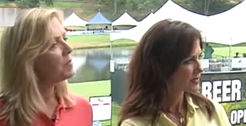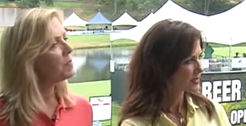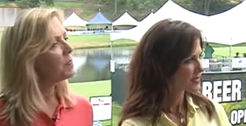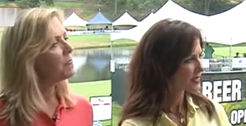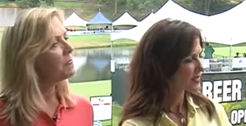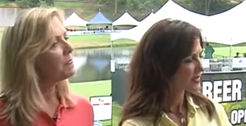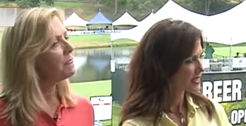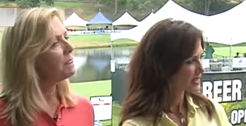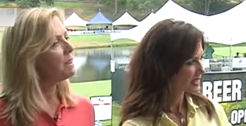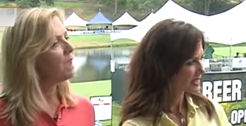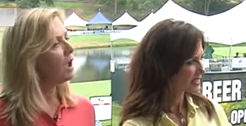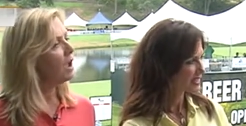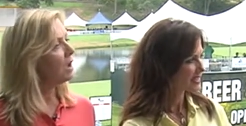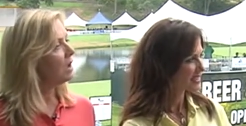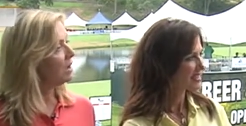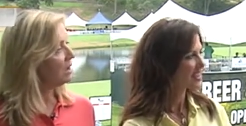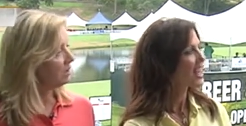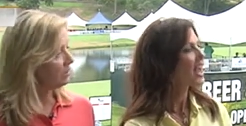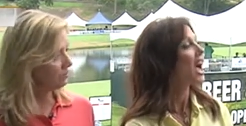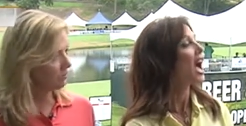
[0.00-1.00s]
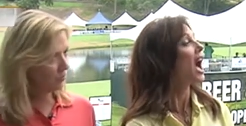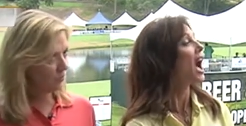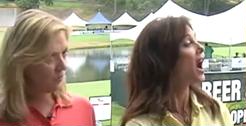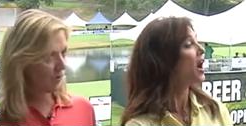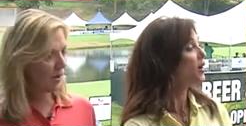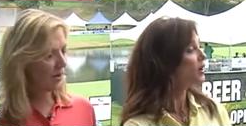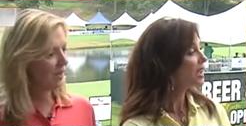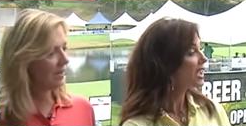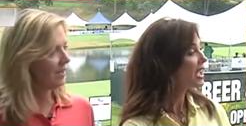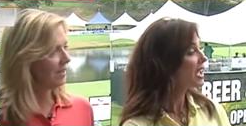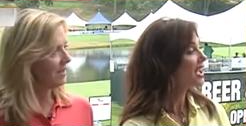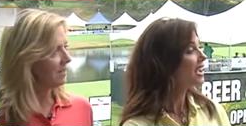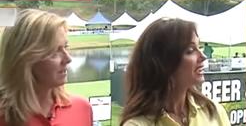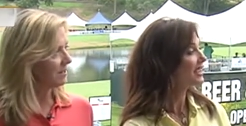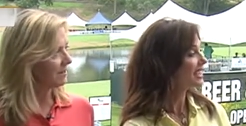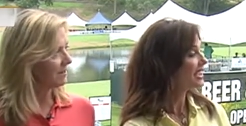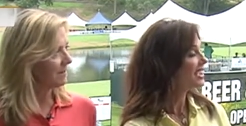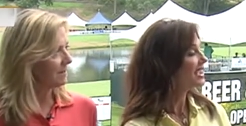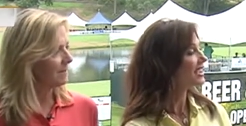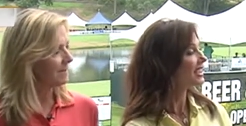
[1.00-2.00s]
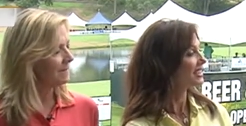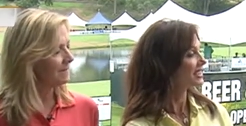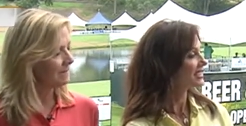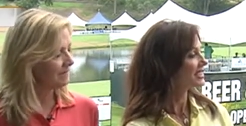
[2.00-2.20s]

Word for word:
Speaker 1: Brothers South ah, tent. our, yeah. our,